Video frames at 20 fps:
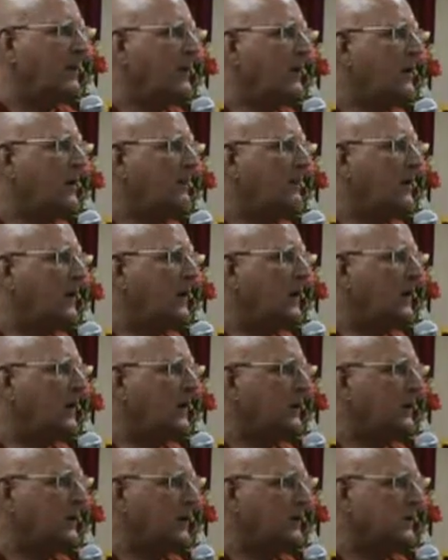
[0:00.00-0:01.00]

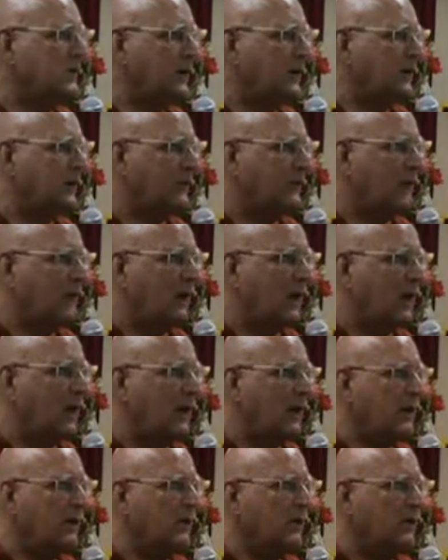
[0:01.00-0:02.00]
Abhidhamma teachings,
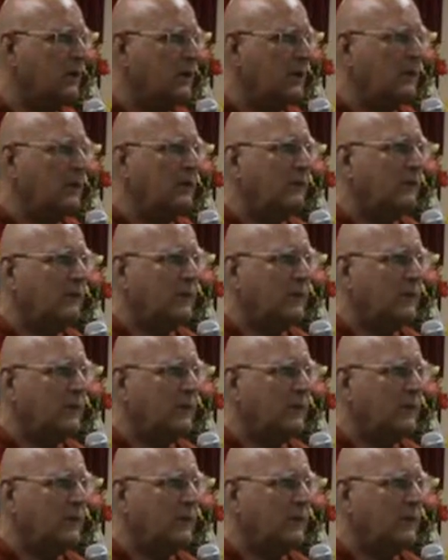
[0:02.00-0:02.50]
the higher